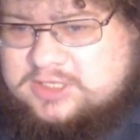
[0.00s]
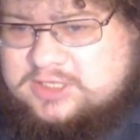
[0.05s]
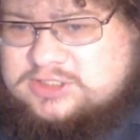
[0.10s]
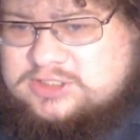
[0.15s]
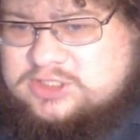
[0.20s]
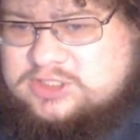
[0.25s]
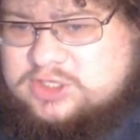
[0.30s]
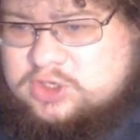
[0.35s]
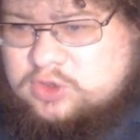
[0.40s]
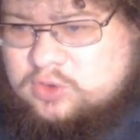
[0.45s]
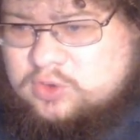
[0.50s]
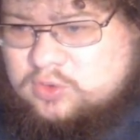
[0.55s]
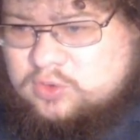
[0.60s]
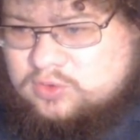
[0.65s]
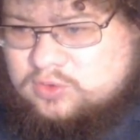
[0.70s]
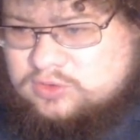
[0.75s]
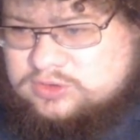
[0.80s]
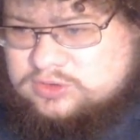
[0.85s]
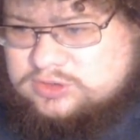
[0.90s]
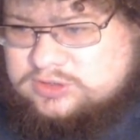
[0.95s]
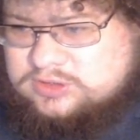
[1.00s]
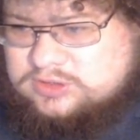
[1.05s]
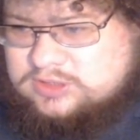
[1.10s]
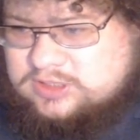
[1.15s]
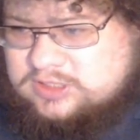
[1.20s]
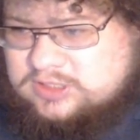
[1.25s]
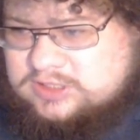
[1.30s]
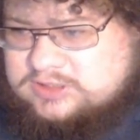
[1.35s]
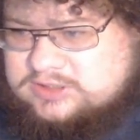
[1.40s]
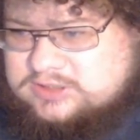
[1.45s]
It's huge.
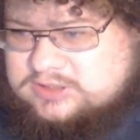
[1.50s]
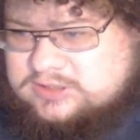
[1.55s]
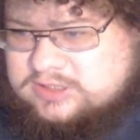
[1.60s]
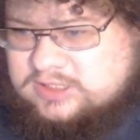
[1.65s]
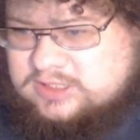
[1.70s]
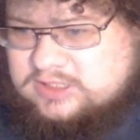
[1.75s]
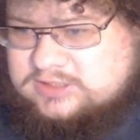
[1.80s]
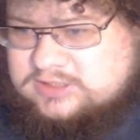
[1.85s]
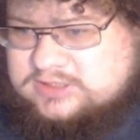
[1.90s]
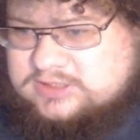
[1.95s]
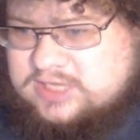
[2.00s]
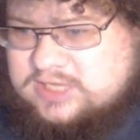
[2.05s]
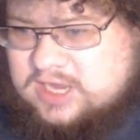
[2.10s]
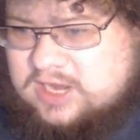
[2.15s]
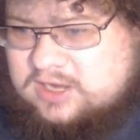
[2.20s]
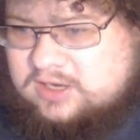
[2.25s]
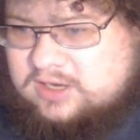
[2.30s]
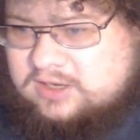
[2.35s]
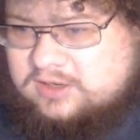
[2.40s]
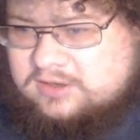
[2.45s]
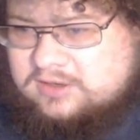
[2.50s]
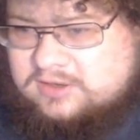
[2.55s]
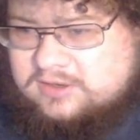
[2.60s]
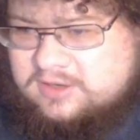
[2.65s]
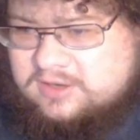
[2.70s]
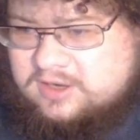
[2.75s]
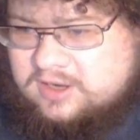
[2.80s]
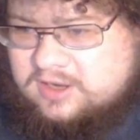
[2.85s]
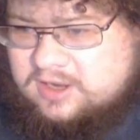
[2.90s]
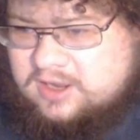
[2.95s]
It's tiny.
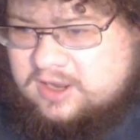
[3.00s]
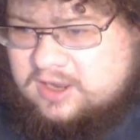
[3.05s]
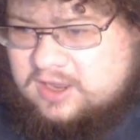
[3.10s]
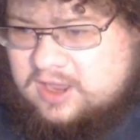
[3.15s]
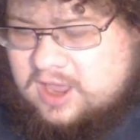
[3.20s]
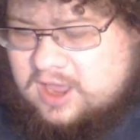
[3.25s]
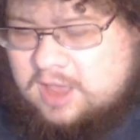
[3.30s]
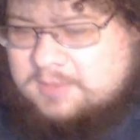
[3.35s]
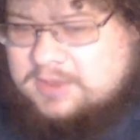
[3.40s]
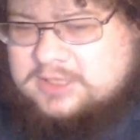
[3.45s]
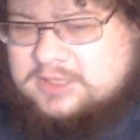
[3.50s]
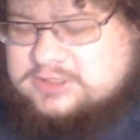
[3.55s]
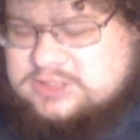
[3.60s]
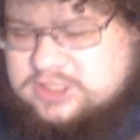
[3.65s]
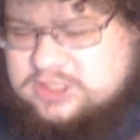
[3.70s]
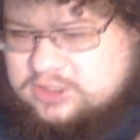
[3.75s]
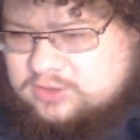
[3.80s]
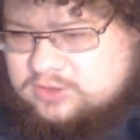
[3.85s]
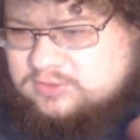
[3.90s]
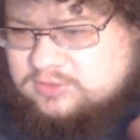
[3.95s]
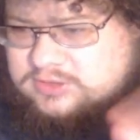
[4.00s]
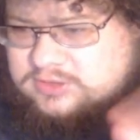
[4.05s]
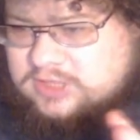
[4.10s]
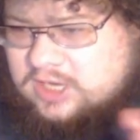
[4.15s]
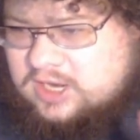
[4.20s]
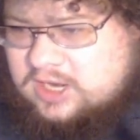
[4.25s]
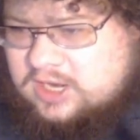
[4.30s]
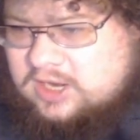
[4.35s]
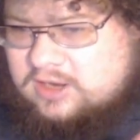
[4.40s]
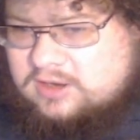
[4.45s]
I mean, it's huge.
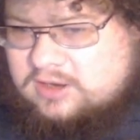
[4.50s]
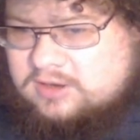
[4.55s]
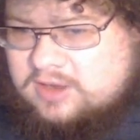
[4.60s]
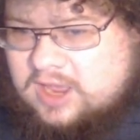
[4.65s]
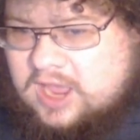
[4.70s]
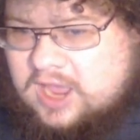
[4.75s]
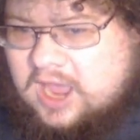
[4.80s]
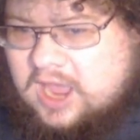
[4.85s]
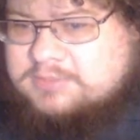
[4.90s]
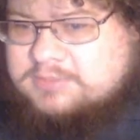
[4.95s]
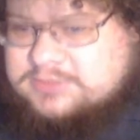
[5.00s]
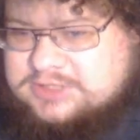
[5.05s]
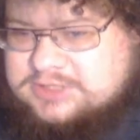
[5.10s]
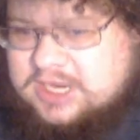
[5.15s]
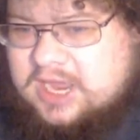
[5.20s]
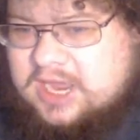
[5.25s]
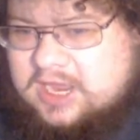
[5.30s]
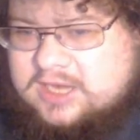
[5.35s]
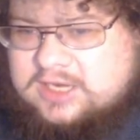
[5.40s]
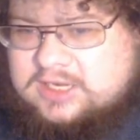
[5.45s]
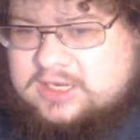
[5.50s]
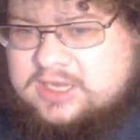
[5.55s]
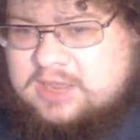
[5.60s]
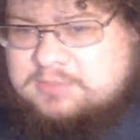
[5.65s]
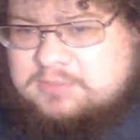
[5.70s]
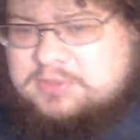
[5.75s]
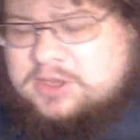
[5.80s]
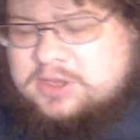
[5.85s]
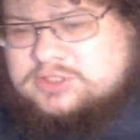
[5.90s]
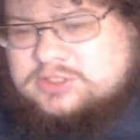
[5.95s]
I'm tiny in
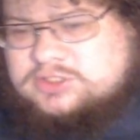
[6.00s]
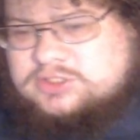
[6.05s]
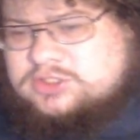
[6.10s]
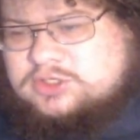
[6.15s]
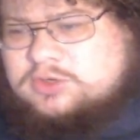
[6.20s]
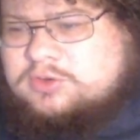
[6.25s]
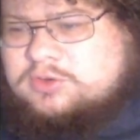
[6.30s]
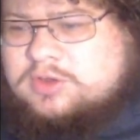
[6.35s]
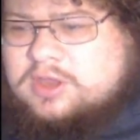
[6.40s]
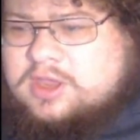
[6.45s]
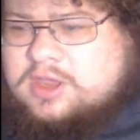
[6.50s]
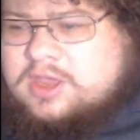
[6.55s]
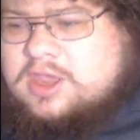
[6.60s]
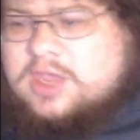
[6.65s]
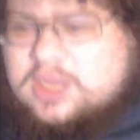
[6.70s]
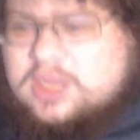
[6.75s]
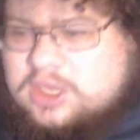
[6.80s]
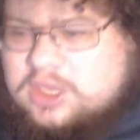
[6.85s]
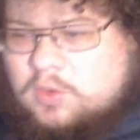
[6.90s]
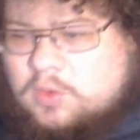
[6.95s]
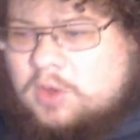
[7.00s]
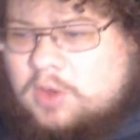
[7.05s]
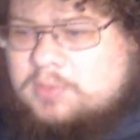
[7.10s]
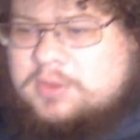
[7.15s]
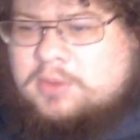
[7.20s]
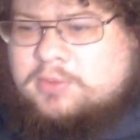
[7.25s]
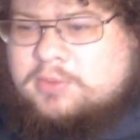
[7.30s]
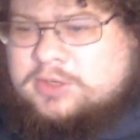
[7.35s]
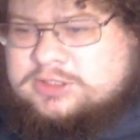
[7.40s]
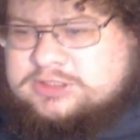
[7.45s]
that picture. You won't
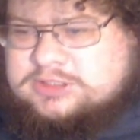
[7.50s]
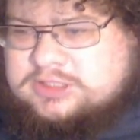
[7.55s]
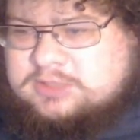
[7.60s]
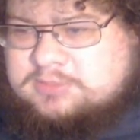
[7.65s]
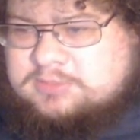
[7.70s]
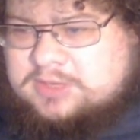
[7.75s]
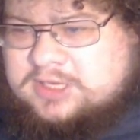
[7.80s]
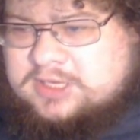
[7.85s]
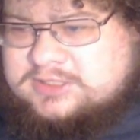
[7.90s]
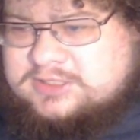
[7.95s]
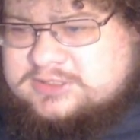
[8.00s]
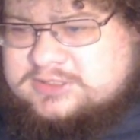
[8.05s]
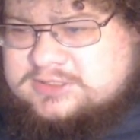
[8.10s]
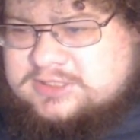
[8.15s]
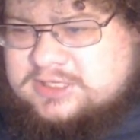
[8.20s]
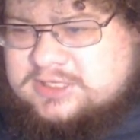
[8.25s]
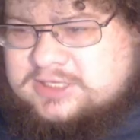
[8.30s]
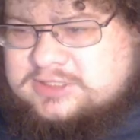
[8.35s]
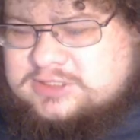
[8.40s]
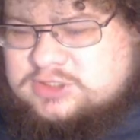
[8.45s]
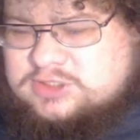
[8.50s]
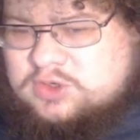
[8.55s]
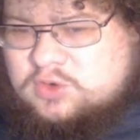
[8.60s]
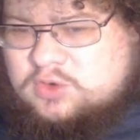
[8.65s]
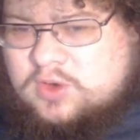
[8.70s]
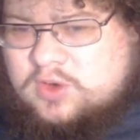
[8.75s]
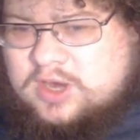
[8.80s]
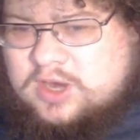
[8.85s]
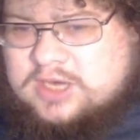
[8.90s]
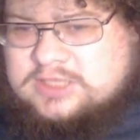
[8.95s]
be able to see me. It's
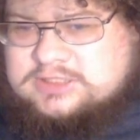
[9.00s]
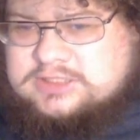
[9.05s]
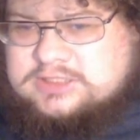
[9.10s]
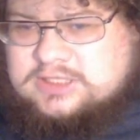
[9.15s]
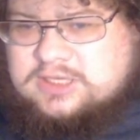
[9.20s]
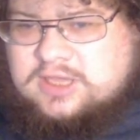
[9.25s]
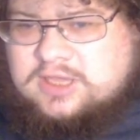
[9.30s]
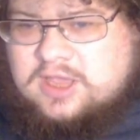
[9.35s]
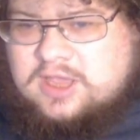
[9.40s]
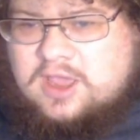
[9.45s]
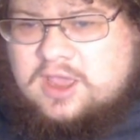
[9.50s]
crazy.